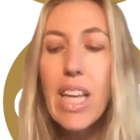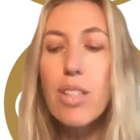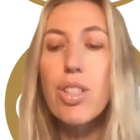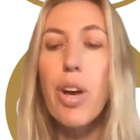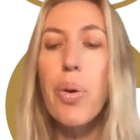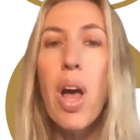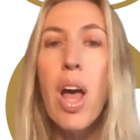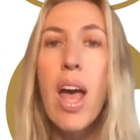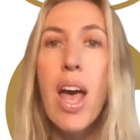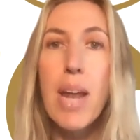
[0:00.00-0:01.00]
So
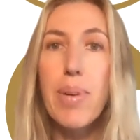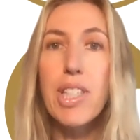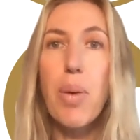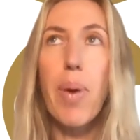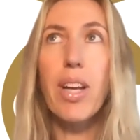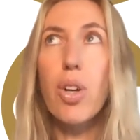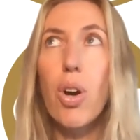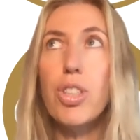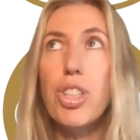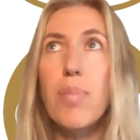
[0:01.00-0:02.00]
anyway, so I
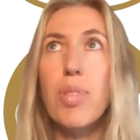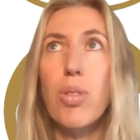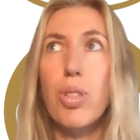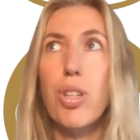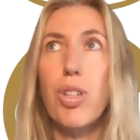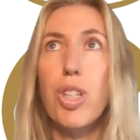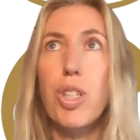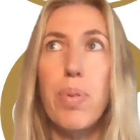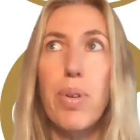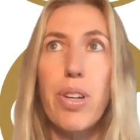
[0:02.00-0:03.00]
got James Altucher's
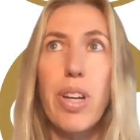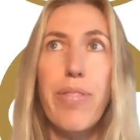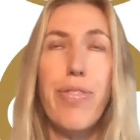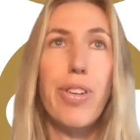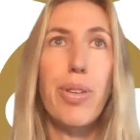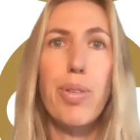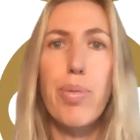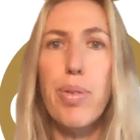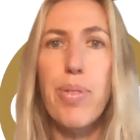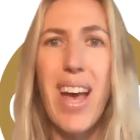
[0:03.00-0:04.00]
book. I flew
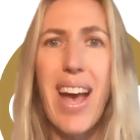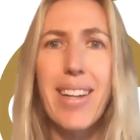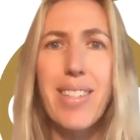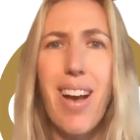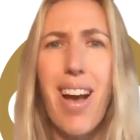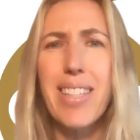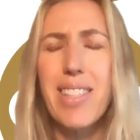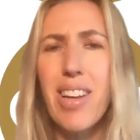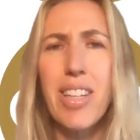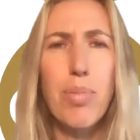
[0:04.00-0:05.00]
through that. I
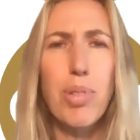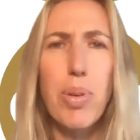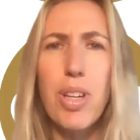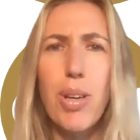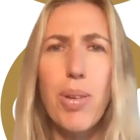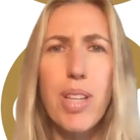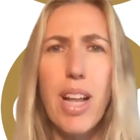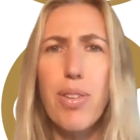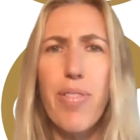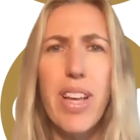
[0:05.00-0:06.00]
signed up to a
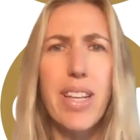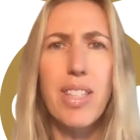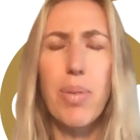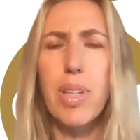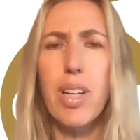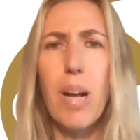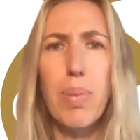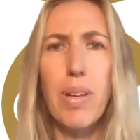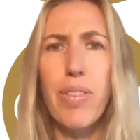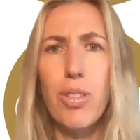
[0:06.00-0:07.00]
newsletter of his that was a
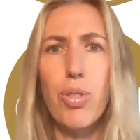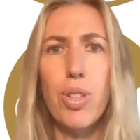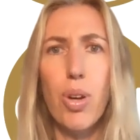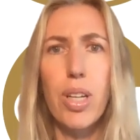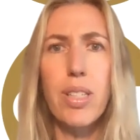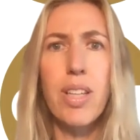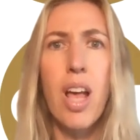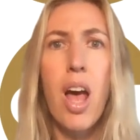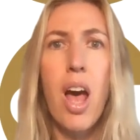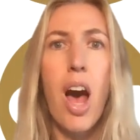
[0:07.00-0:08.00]
couple of $100s
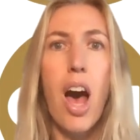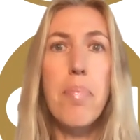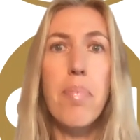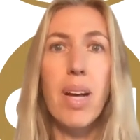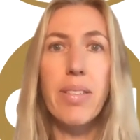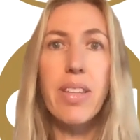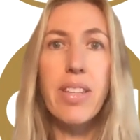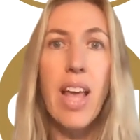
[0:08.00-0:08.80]
a month.